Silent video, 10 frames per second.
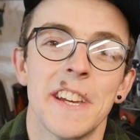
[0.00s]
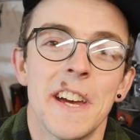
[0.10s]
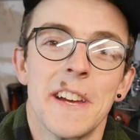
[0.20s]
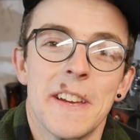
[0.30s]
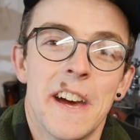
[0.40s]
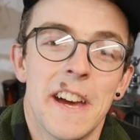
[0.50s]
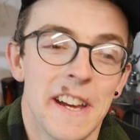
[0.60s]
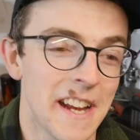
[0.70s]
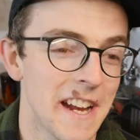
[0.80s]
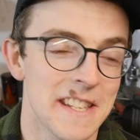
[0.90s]
I
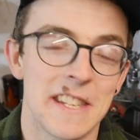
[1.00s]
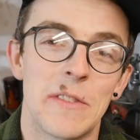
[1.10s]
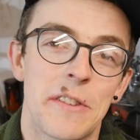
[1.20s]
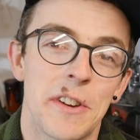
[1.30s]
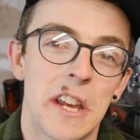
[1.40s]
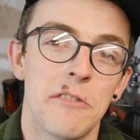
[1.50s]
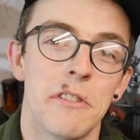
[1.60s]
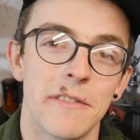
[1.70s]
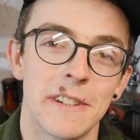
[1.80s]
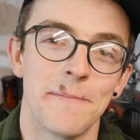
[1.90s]
can't see me ever getting
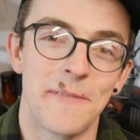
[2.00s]
rid of it.